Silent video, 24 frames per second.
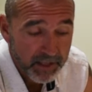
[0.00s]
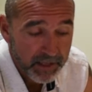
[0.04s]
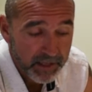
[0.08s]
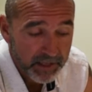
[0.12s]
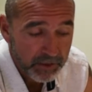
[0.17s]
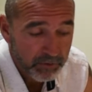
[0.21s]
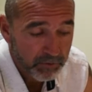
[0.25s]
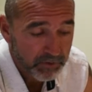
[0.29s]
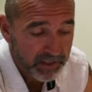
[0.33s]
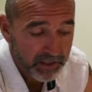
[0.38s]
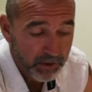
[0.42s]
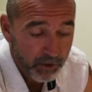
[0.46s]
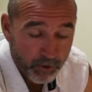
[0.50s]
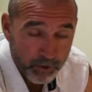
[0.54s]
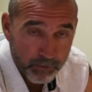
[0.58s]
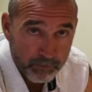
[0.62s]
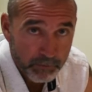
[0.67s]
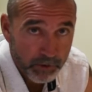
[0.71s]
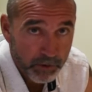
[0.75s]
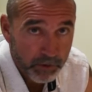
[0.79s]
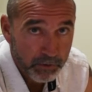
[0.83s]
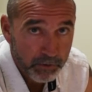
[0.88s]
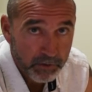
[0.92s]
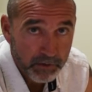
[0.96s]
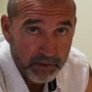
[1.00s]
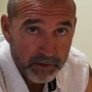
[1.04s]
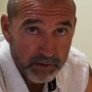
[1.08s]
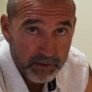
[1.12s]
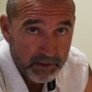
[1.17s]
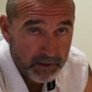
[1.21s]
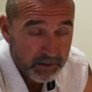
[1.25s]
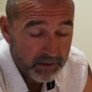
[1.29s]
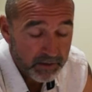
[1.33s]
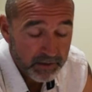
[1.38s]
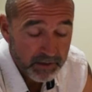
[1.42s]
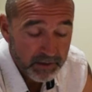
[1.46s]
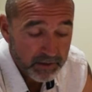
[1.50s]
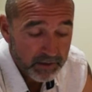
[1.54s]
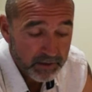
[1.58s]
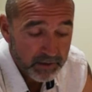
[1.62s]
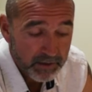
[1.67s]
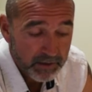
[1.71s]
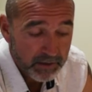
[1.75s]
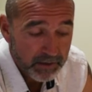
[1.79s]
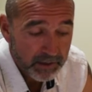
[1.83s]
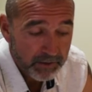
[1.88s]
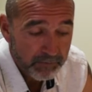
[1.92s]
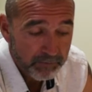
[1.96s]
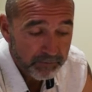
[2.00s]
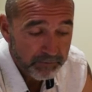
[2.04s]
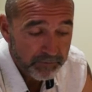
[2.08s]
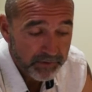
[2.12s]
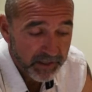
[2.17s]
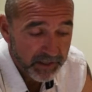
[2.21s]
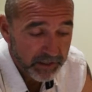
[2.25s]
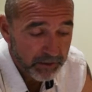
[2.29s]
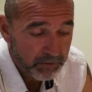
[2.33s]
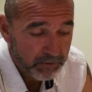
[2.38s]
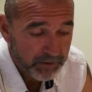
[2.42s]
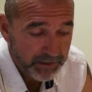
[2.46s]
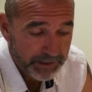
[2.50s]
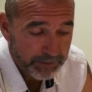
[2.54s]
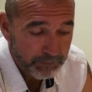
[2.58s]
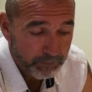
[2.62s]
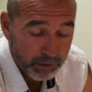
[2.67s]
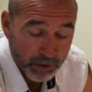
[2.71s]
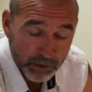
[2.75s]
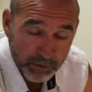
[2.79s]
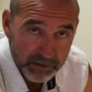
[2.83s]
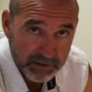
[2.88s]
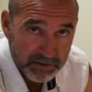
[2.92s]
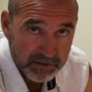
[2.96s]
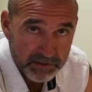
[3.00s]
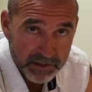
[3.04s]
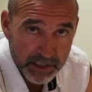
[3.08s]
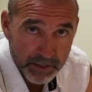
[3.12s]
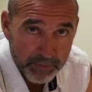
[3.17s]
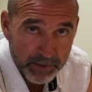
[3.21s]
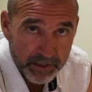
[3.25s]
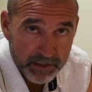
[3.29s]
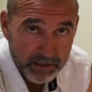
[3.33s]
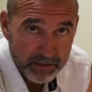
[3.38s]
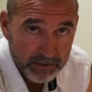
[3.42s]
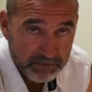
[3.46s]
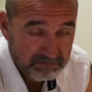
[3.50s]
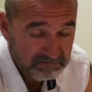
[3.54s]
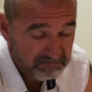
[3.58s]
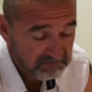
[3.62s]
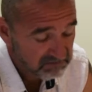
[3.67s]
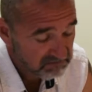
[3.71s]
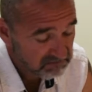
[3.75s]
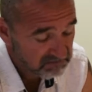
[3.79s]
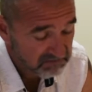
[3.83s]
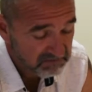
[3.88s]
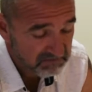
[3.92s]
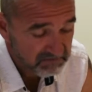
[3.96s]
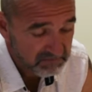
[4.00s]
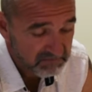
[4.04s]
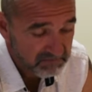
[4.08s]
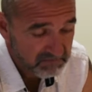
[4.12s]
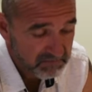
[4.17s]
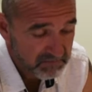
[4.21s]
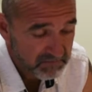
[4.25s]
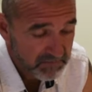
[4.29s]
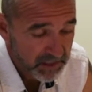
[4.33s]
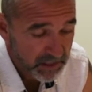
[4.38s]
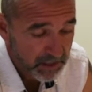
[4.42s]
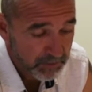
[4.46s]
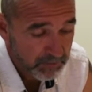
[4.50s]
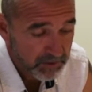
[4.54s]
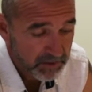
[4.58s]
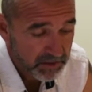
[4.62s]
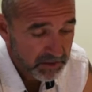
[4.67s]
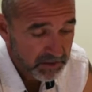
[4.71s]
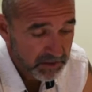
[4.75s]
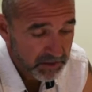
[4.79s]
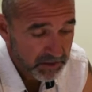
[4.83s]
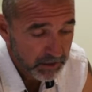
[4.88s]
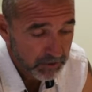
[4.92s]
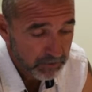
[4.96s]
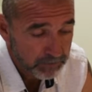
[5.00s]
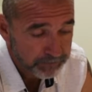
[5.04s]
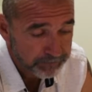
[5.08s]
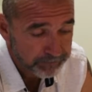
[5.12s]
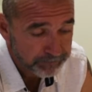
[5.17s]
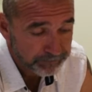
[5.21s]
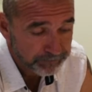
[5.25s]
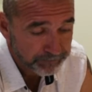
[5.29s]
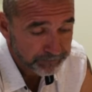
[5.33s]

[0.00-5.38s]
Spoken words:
I don't get heartburn, I don't get a bloated stomach, I'm good to go.